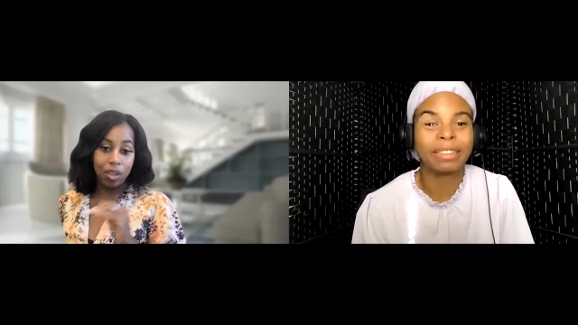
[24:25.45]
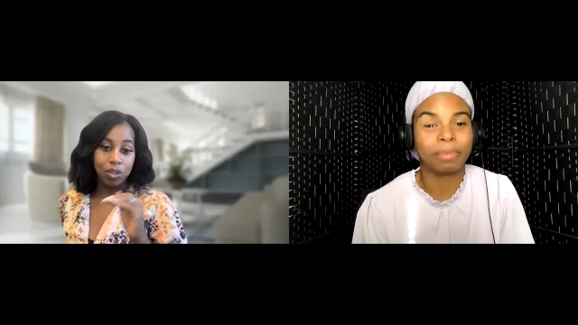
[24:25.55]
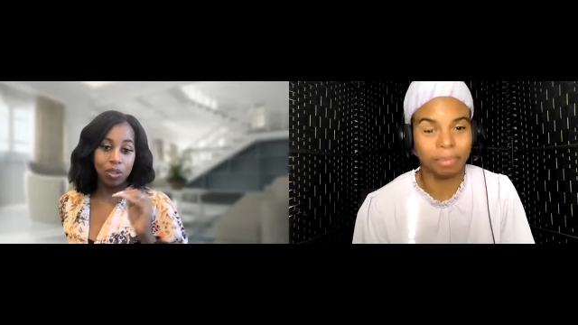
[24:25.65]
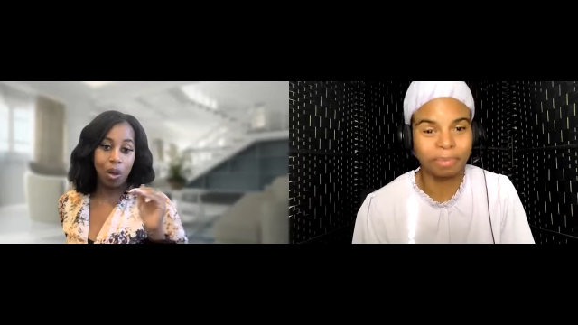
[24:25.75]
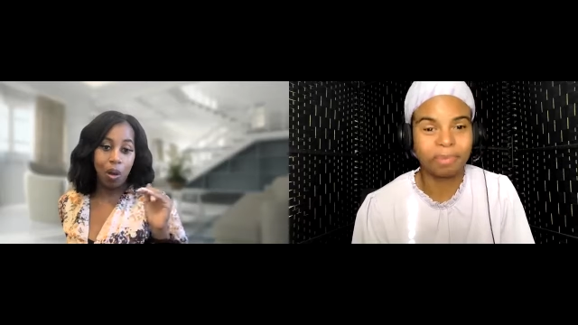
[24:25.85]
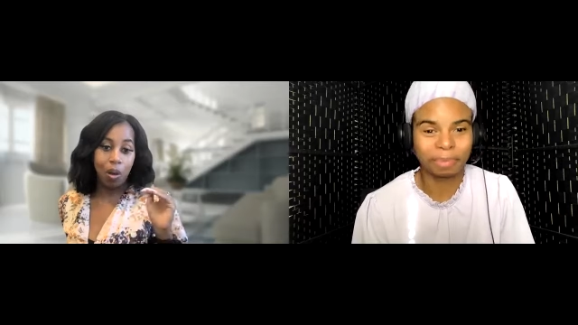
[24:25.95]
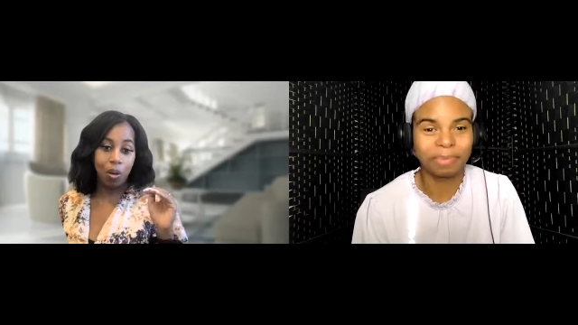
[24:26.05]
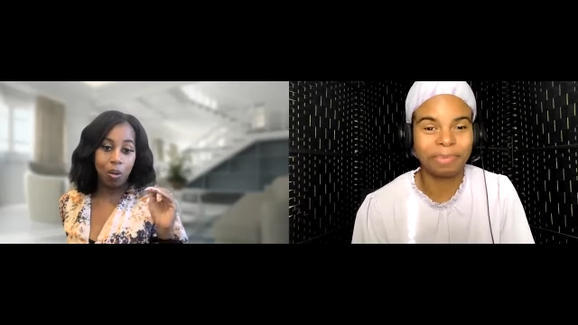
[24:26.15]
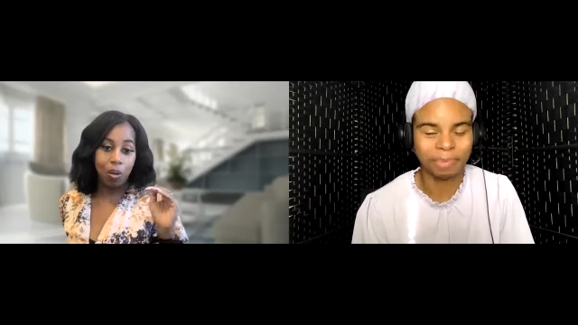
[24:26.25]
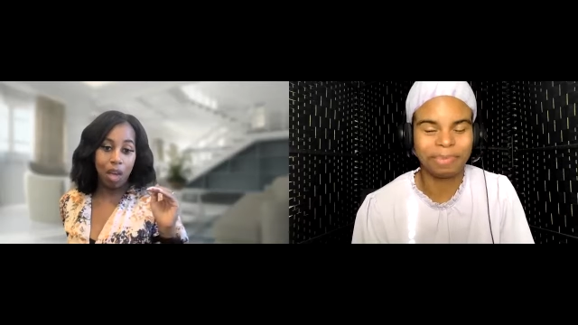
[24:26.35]

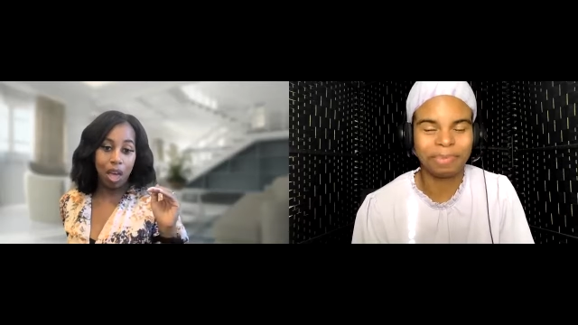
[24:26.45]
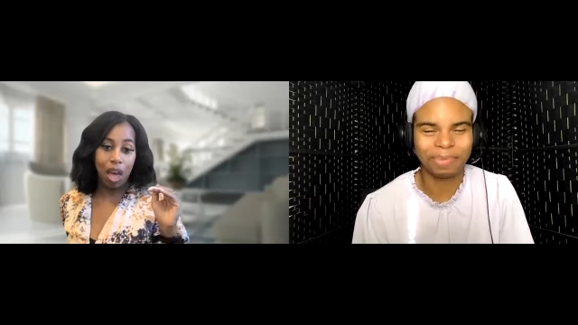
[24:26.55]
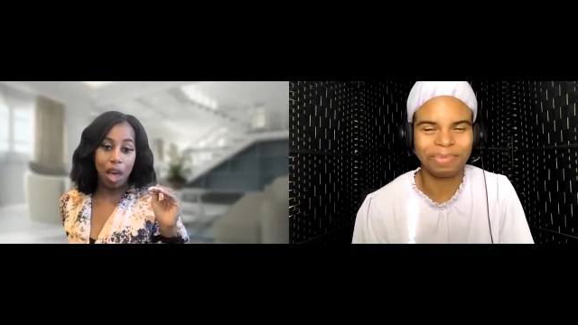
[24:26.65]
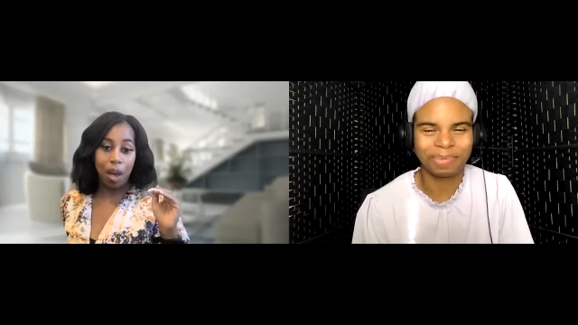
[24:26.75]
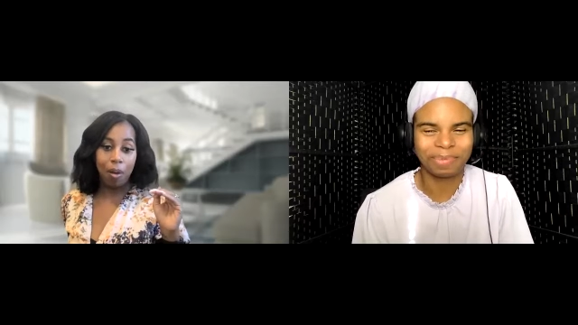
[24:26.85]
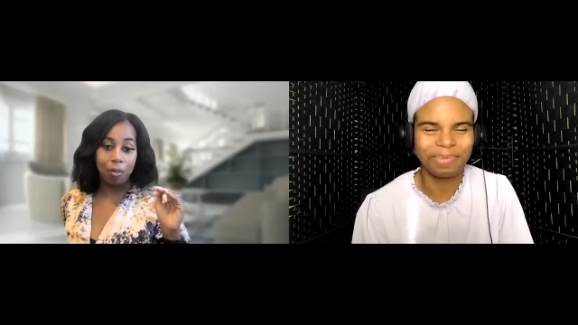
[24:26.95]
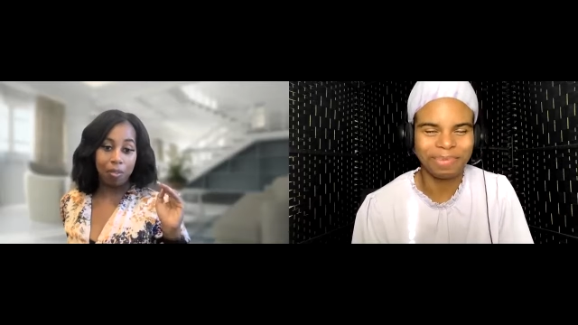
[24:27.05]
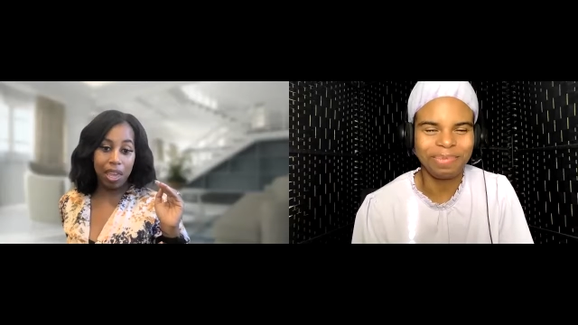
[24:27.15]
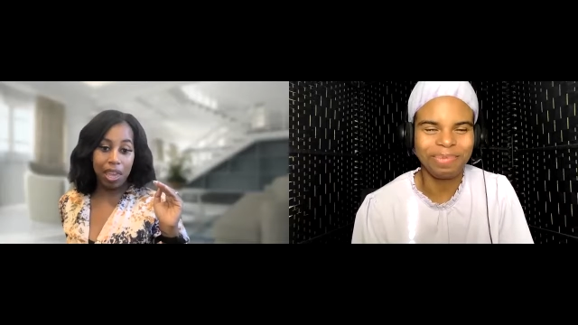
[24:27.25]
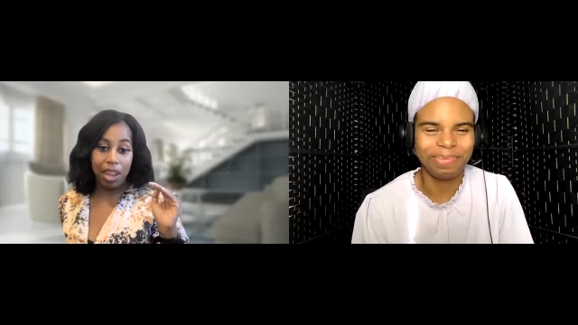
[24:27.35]
Speaker 1: So, um,
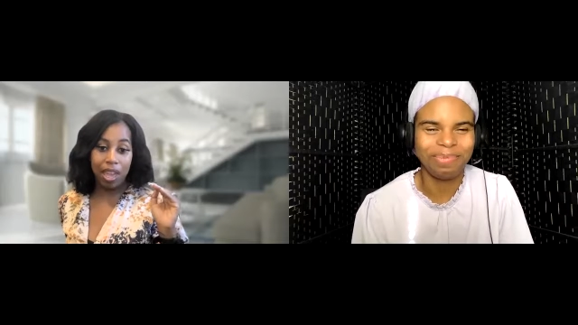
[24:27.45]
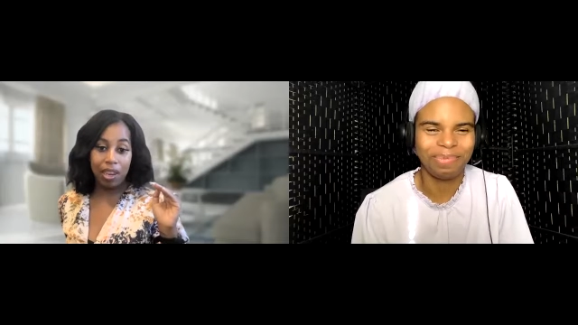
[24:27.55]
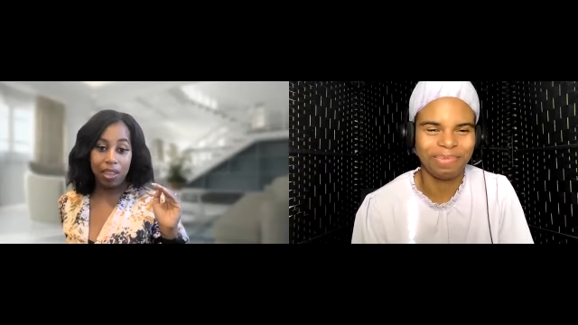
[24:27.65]
it, it,